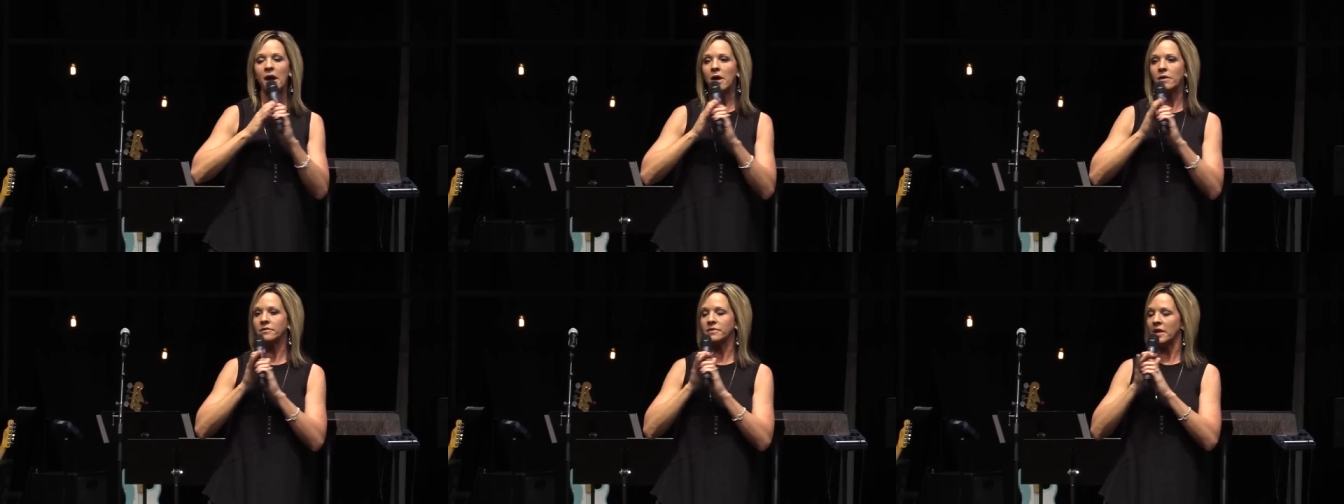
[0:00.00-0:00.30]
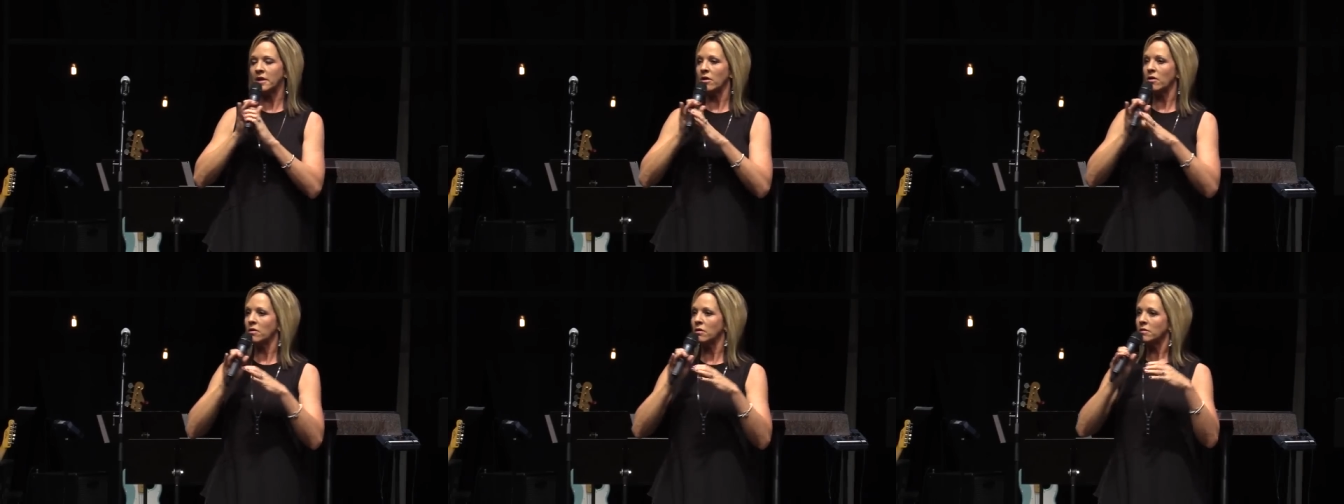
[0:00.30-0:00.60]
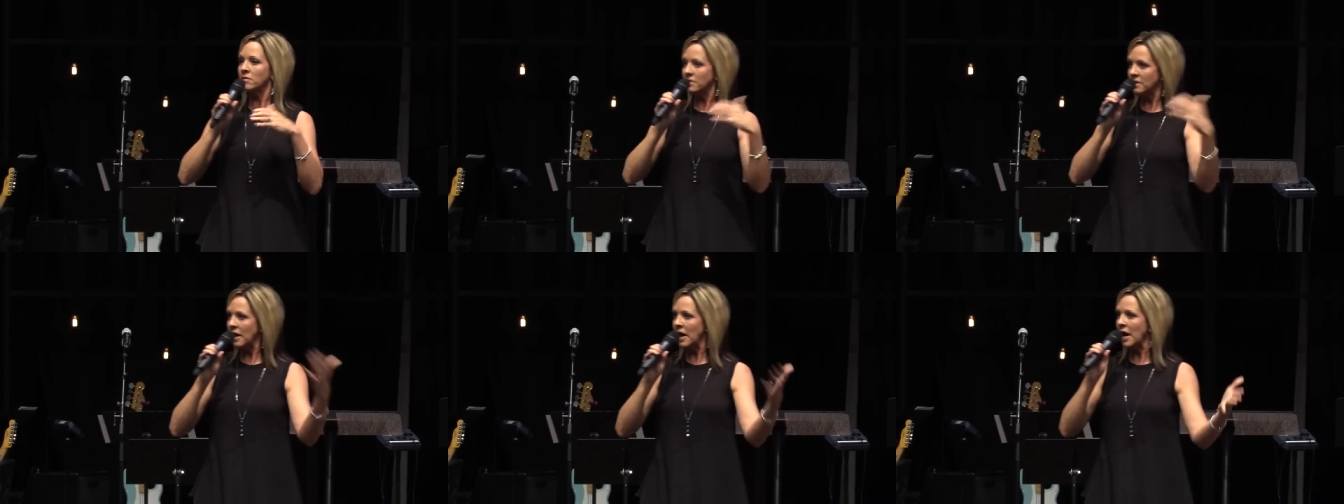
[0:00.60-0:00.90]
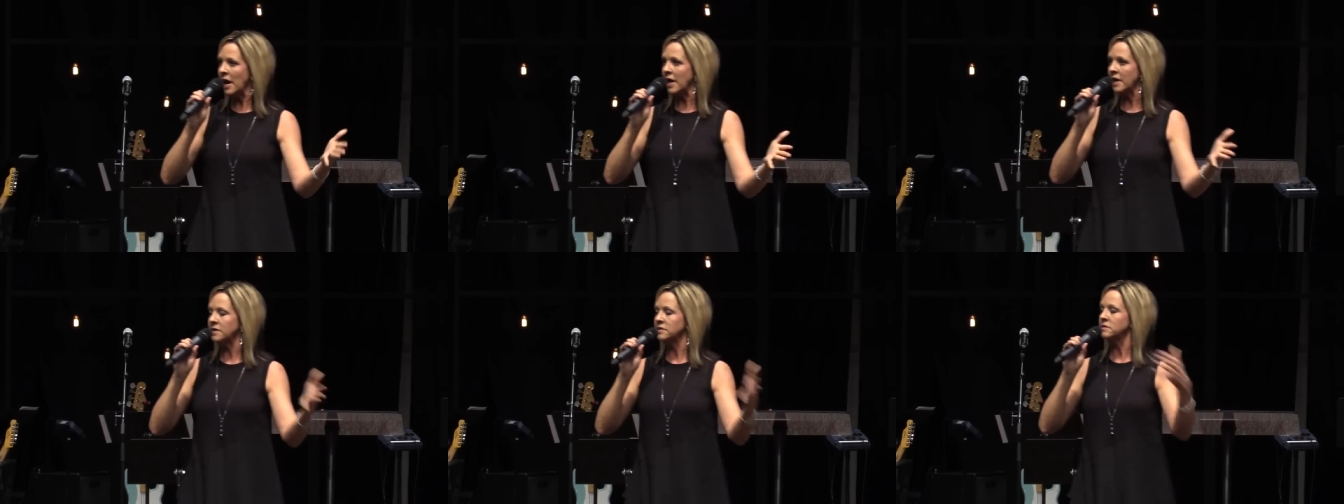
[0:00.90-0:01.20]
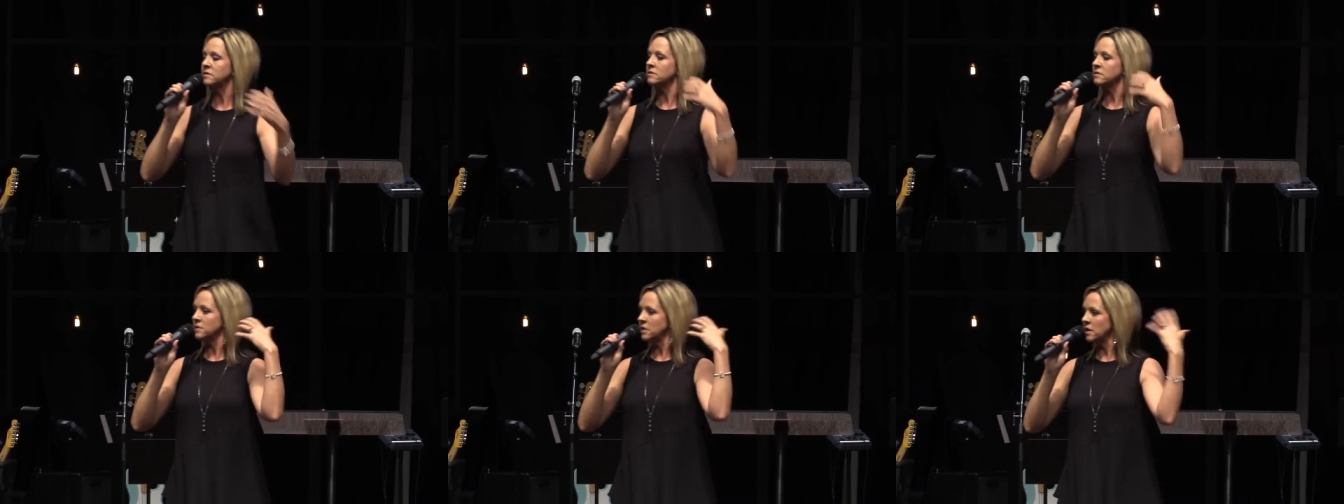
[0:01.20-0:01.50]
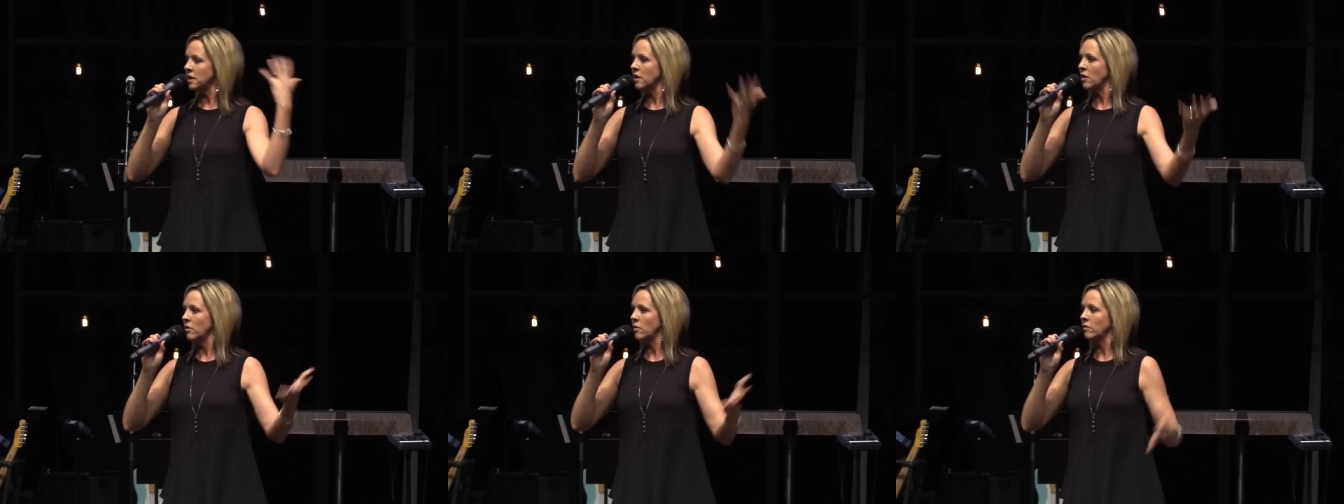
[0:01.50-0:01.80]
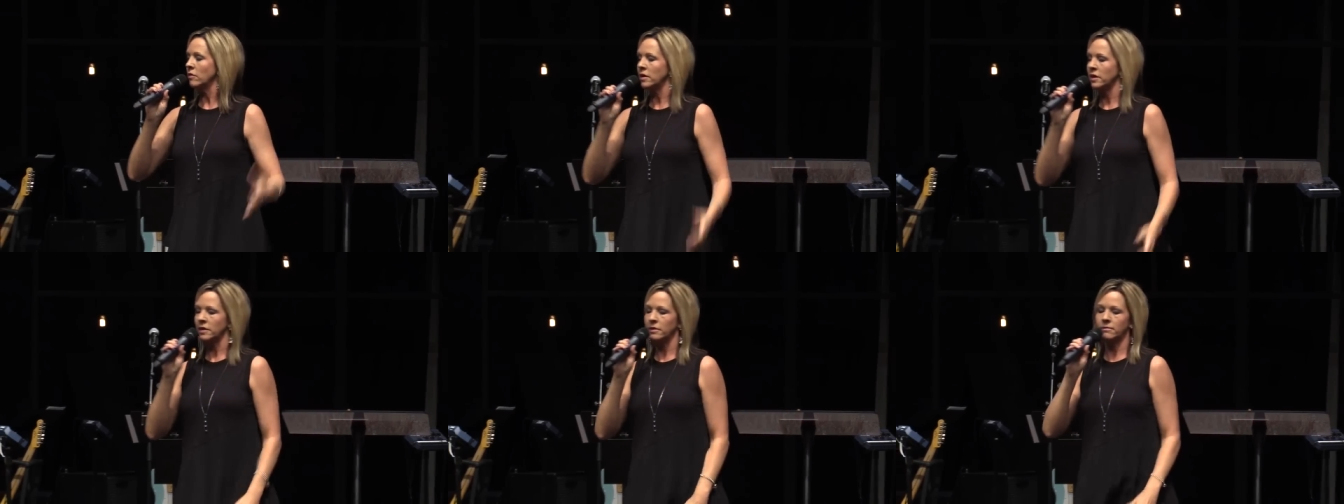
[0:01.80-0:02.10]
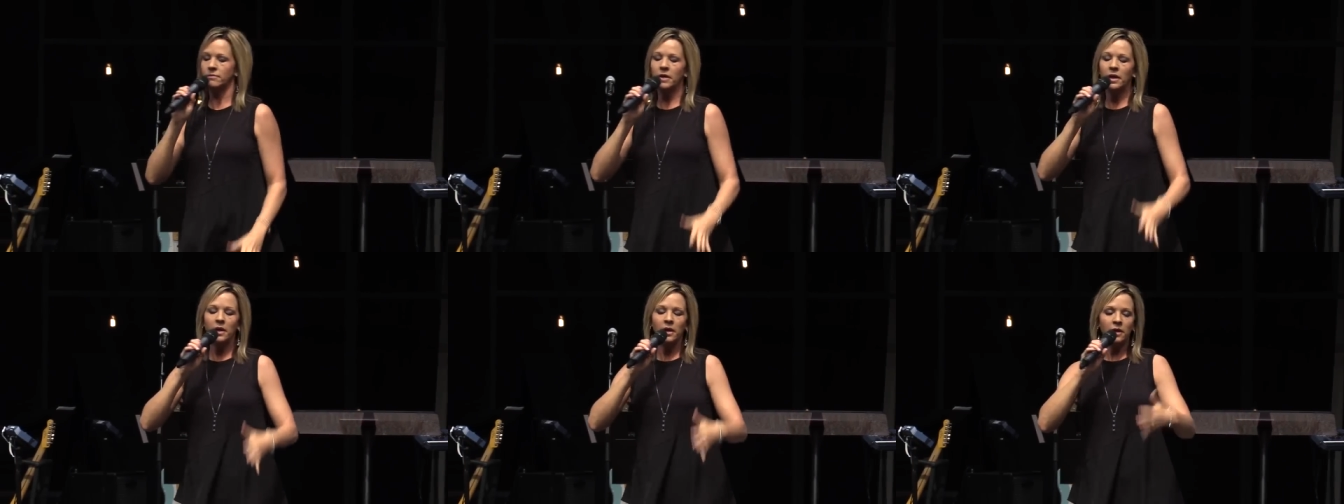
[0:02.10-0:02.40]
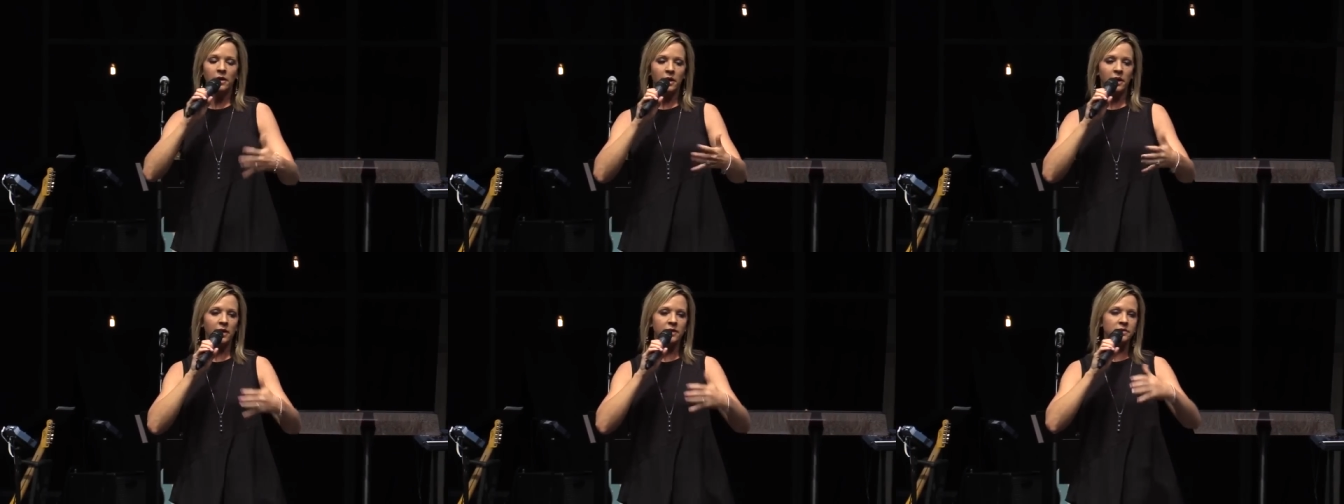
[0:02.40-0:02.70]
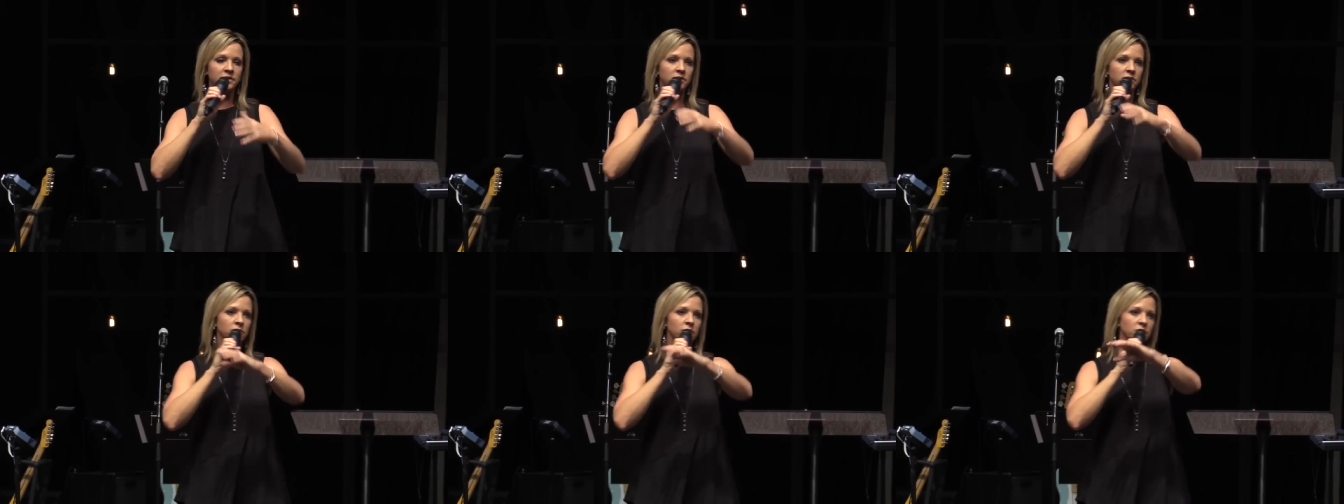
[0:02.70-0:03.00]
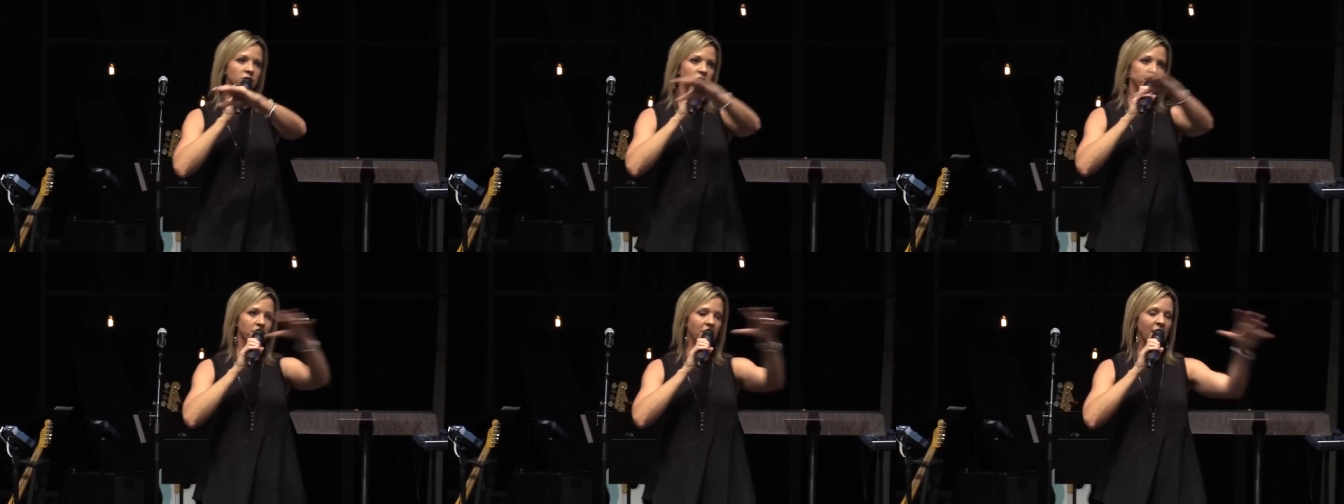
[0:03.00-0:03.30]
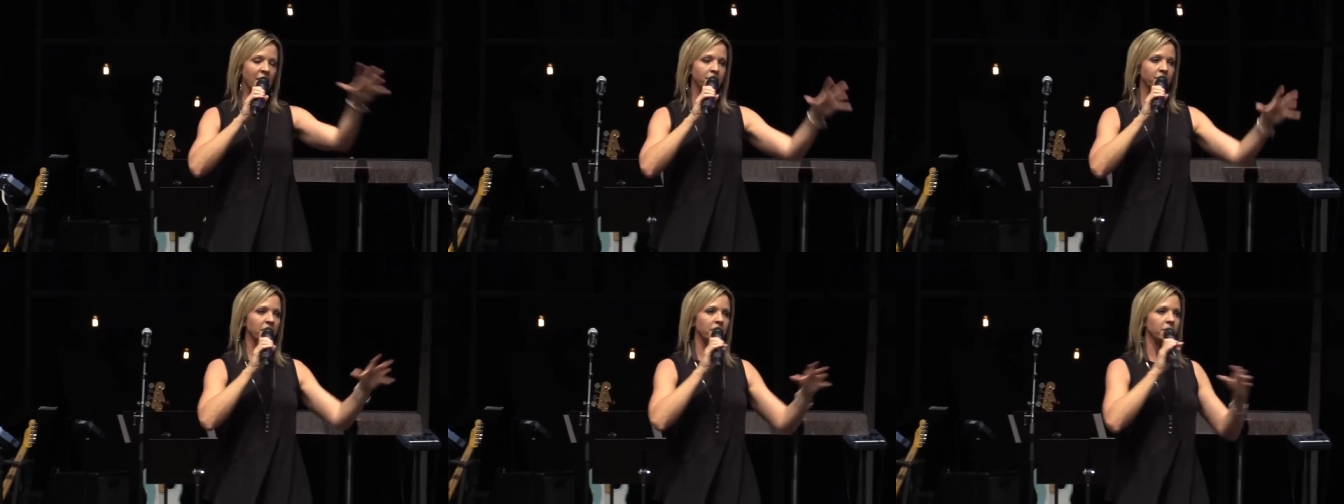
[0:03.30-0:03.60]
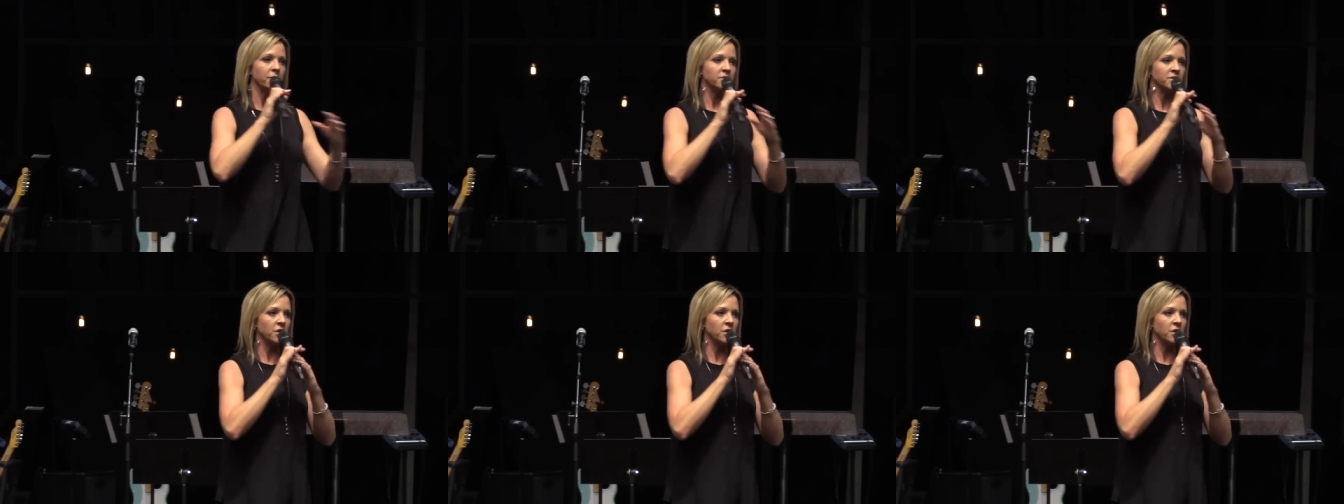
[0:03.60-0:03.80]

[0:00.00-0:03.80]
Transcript: out that are lies, you know, um, uh, to to blind people.